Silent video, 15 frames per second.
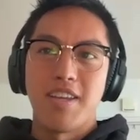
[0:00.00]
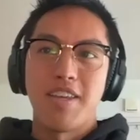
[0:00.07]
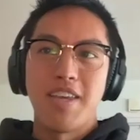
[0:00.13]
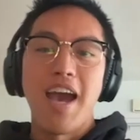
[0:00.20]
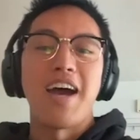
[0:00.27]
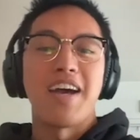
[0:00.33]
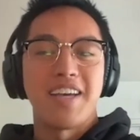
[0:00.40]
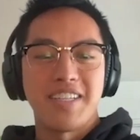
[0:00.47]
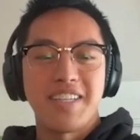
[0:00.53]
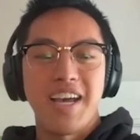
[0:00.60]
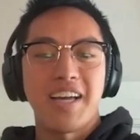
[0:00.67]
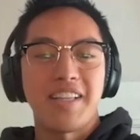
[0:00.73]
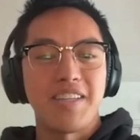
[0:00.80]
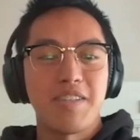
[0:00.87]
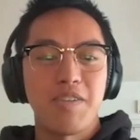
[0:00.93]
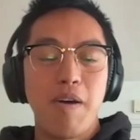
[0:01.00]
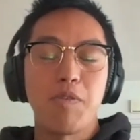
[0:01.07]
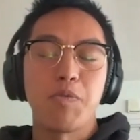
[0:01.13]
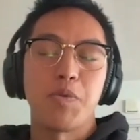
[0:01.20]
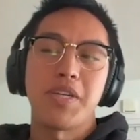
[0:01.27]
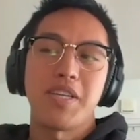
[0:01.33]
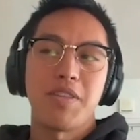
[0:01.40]
Yeah, exactly. So I was
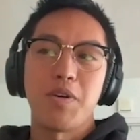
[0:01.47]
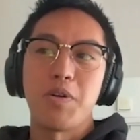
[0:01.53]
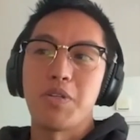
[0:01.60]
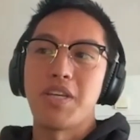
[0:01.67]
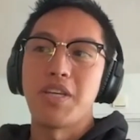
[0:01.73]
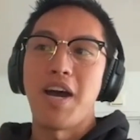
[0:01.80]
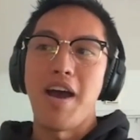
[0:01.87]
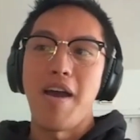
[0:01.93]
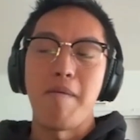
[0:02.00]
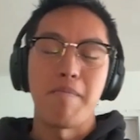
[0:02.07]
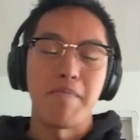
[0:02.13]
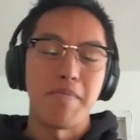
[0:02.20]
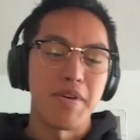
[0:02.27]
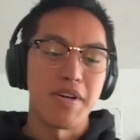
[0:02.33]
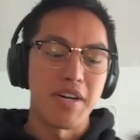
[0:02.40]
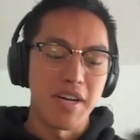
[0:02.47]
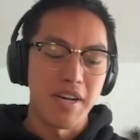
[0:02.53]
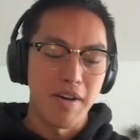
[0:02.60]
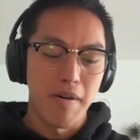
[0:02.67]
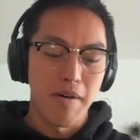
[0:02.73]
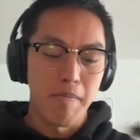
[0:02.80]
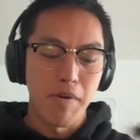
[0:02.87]
mm-hmm. working the whole time.
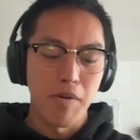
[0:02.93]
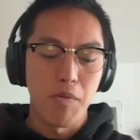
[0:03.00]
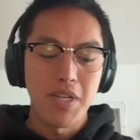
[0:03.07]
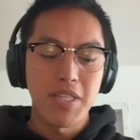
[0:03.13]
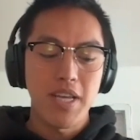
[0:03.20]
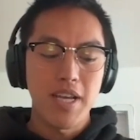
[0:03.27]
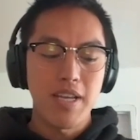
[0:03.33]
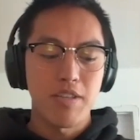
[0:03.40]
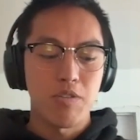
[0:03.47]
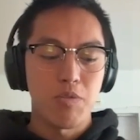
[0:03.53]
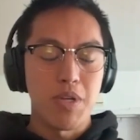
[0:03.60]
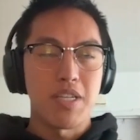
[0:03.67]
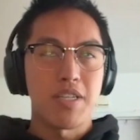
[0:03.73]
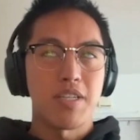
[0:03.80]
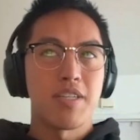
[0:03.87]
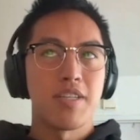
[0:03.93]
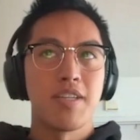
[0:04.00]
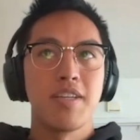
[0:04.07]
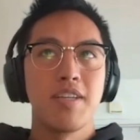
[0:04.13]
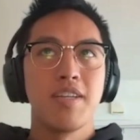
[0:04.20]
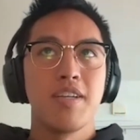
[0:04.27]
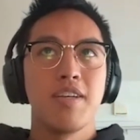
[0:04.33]
Uh, but once I switched
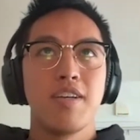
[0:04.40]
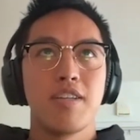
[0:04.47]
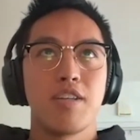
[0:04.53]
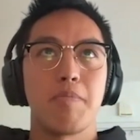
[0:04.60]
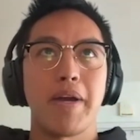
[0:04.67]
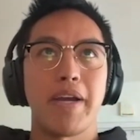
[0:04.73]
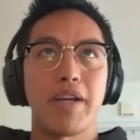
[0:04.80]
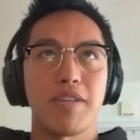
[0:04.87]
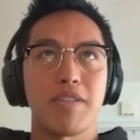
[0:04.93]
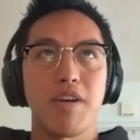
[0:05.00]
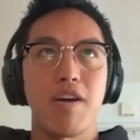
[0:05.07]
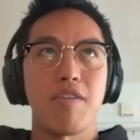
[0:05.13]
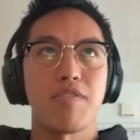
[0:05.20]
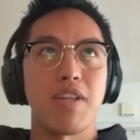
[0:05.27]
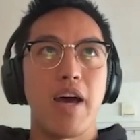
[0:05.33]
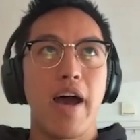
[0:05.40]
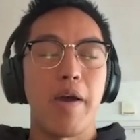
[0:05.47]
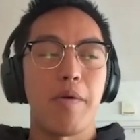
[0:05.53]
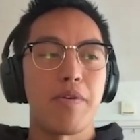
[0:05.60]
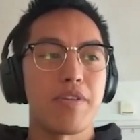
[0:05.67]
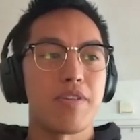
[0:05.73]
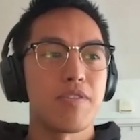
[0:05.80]
to Microsoft, I
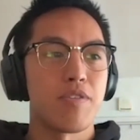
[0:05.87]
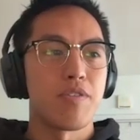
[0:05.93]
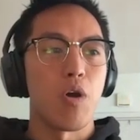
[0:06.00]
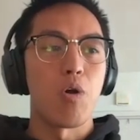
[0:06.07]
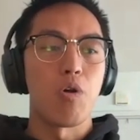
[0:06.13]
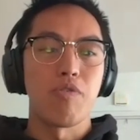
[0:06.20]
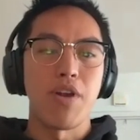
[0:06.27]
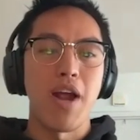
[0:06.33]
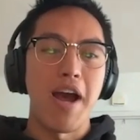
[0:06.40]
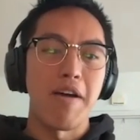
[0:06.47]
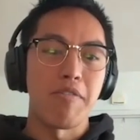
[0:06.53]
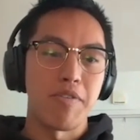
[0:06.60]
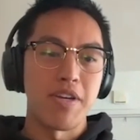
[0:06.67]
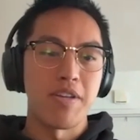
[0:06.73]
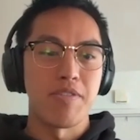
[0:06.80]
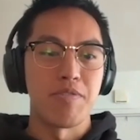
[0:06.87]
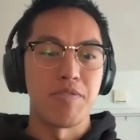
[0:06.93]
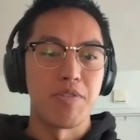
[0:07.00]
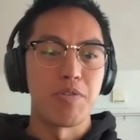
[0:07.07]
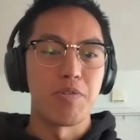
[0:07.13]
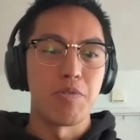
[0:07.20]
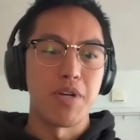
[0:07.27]
was over halfway
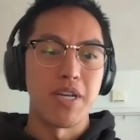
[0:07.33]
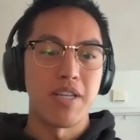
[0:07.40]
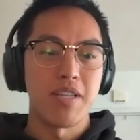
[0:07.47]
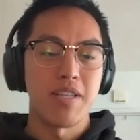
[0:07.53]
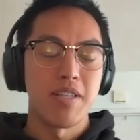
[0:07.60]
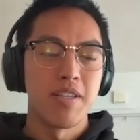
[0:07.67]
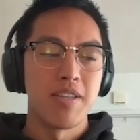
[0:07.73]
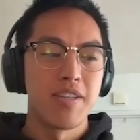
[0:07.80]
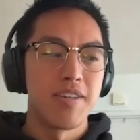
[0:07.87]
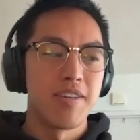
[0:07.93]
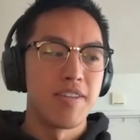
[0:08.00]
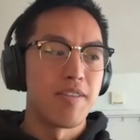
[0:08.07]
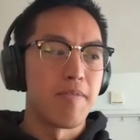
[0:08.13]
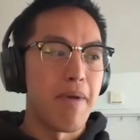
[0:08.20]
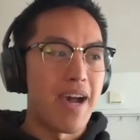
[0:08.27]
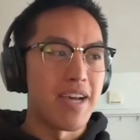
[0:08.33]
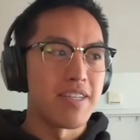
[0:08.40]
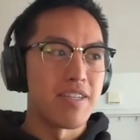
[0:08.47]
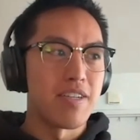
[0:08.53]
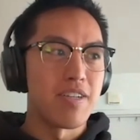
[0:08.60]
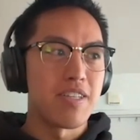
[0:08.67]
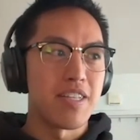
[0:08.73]
through with the master's.